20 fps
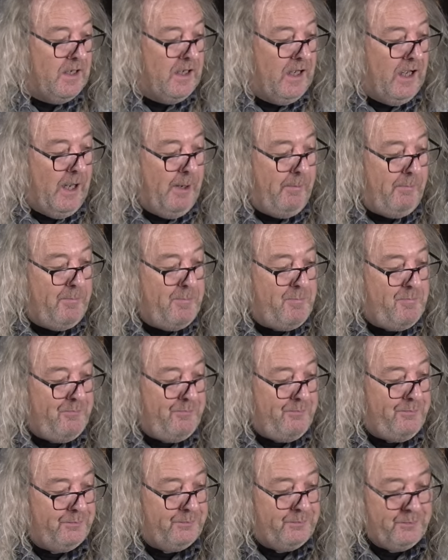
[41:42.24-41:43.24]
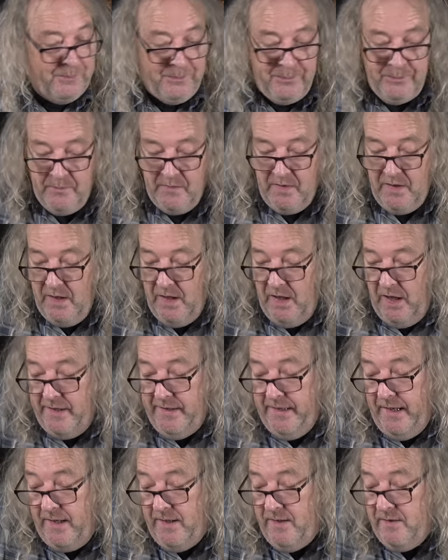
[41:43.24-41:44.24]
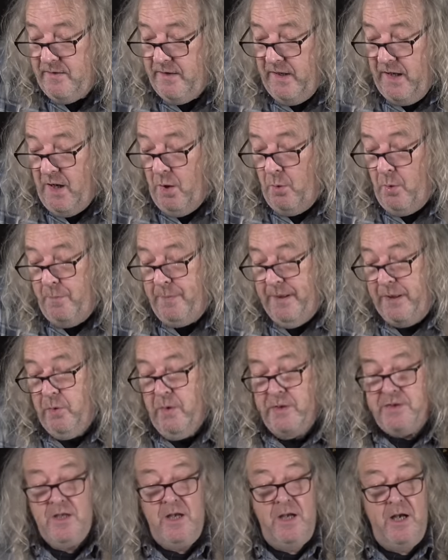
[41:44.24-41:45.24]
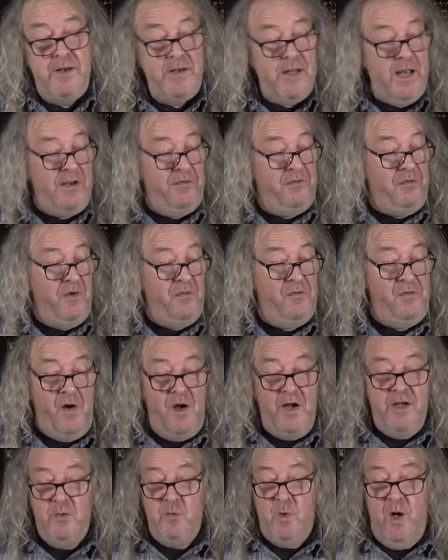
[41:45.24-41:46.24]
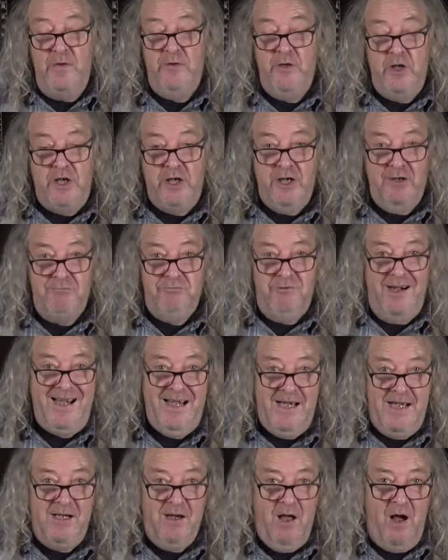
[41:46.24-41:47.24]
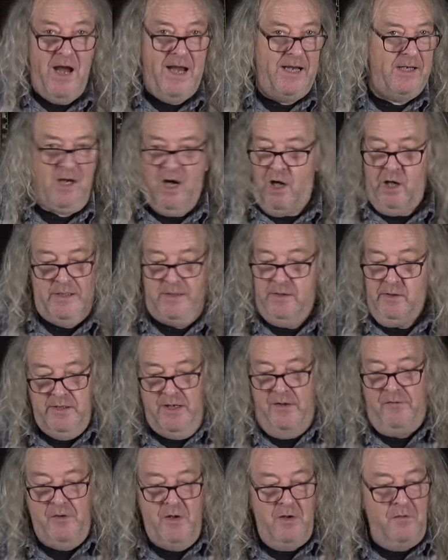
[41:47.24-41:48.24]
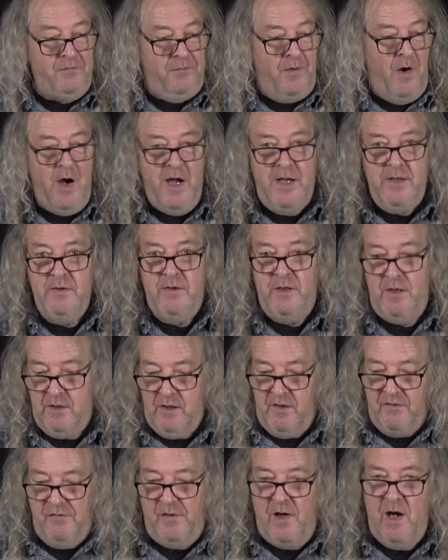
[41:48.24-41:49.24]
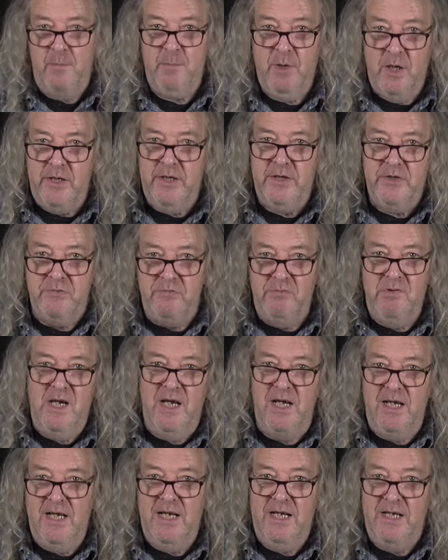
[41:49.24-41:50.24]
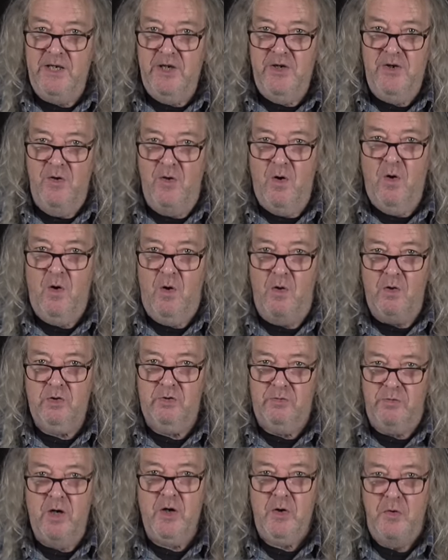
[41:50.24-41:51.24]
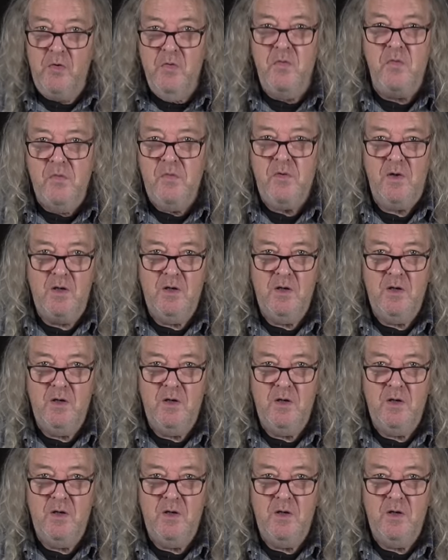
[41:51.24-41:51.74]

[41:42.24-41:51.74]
And then, you know, we'll be quitting. And then if you find one that you really like, if you find that a Firebird is really your groove,